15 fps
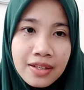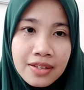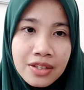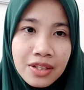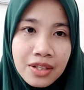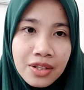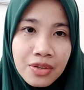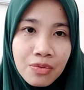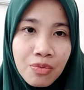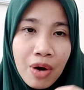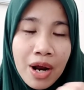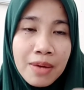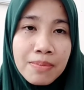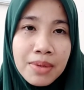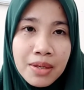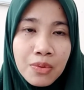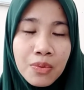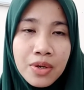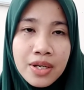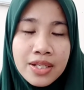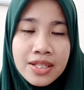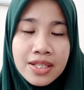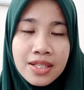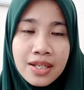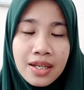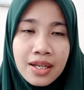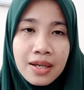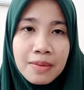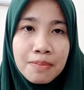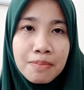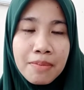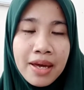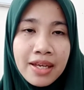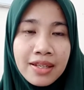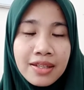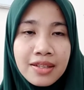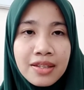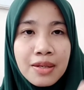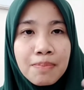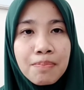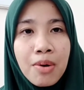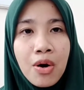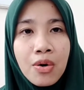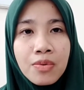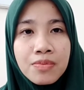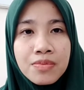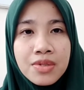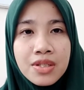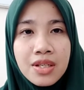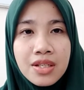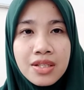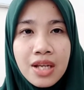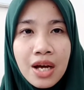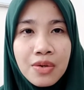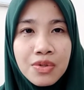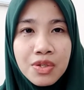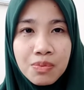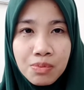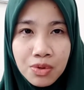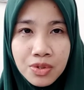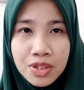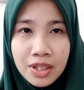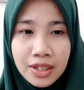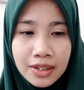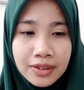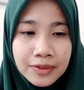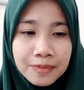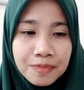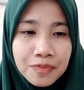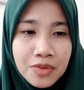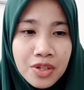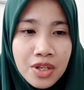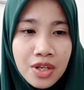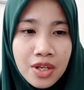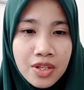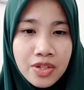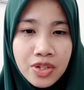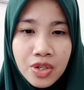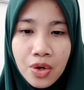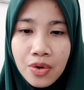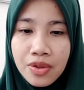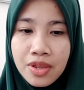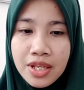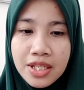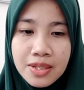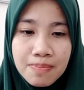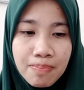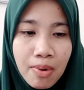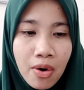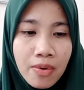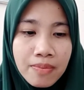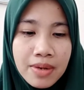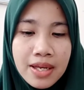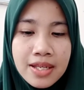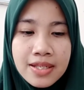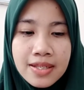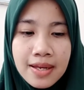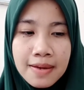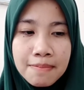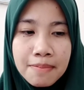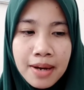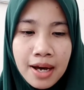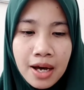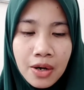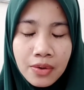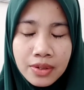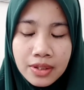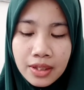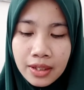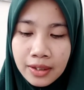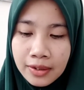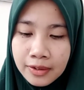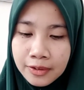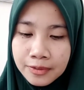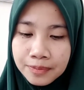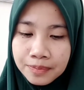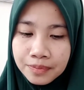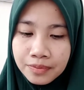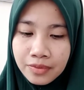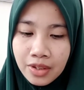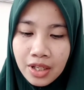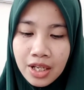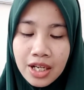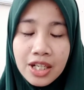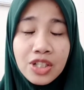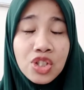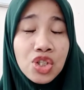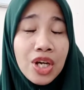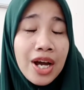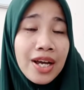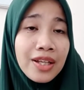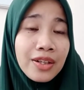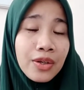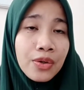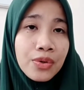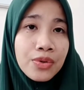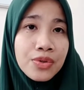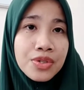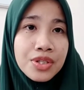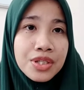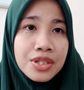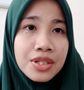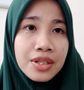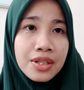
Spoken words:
the rhyming words make the poems sounds musical. So this poem is about a child whose